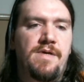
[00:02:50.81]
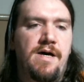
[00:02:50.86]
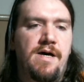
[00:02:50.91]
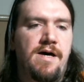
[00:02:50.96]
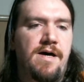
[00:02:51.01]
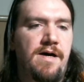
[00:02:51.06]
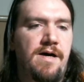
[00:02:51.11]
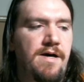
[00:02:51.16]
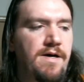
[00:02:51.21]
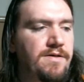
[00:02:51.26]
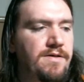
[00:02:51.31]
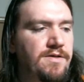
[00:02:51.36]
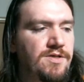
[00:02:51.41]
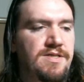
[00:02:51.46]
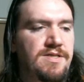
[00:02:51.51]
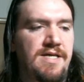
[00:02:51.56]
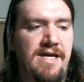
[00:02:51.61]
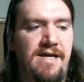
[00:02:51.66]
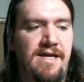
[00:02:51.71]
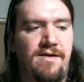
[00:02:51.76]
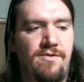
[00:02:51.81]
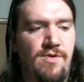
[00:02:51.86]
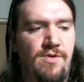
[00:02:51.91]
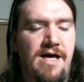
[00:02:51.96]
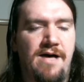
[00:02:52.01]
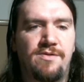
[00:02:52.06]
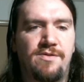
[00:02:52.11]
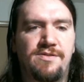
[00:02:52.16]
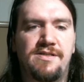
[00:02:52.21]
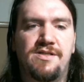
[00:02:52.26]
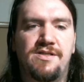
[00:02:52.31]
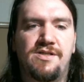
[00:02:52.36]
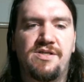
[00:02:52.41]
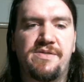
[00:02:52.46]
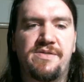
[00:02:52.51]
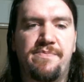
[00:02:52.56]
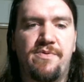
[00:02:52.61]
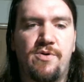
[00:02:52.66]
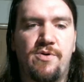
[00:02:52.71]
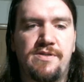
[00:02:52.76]
you're saying, well, how's this a
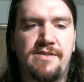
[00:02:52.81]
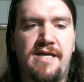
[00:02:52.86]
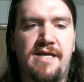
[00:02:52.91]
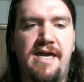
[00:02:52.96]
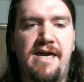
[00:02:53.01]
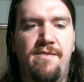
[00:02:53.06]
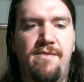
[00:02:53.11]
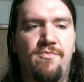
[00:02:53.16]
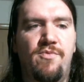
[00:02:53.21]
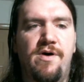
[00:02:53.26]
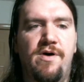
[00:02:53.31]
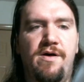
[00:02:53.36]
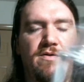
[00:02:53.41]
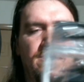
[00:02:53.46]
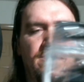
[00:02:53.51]
sports cam?